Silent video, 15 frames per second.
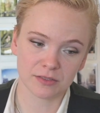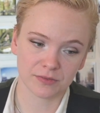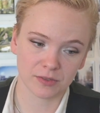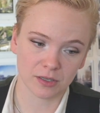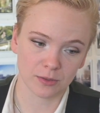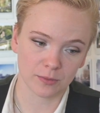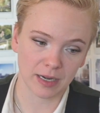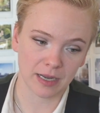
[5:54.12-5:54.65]

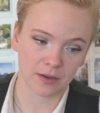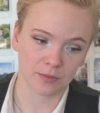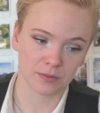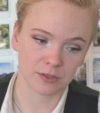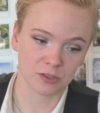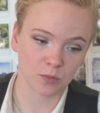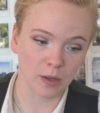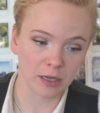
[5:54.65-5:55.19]
for around
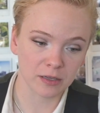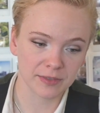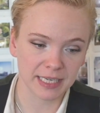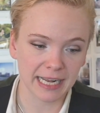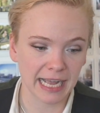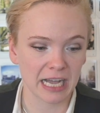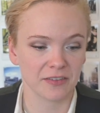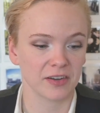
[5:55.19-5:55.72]

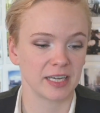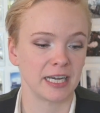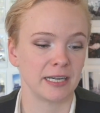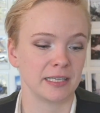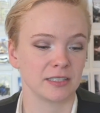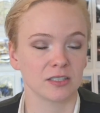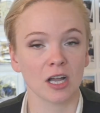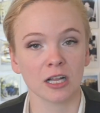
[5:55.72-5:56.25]
12.5
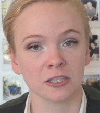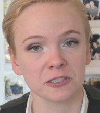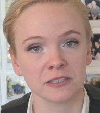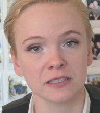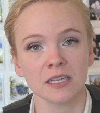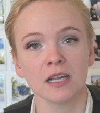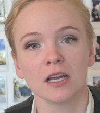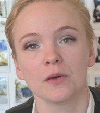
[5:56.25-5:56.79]
Canadian
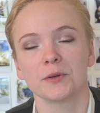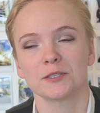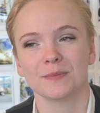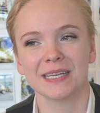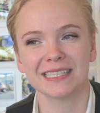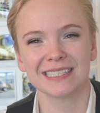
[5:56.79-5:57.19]
dollars, which makes